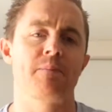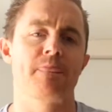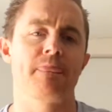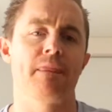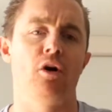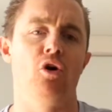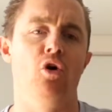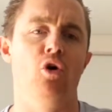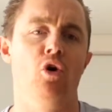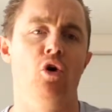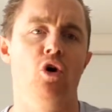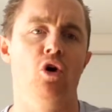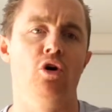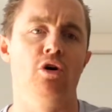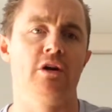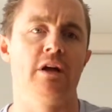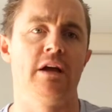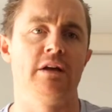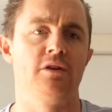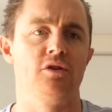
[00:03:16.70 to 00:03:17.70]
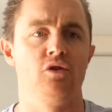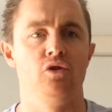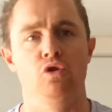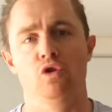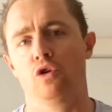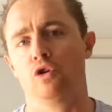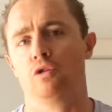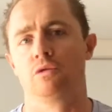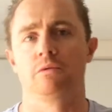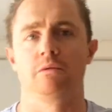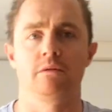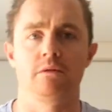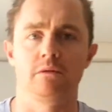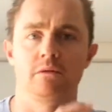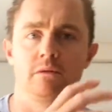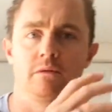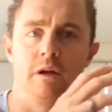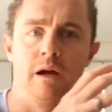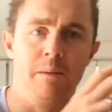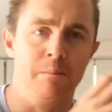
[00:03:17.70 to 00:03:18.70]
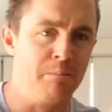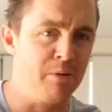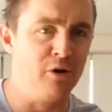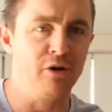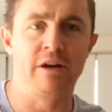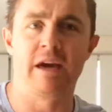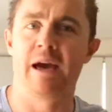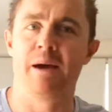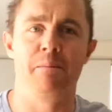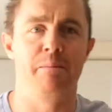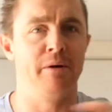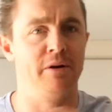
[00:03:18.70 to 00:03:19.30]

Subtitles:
or your boot camp,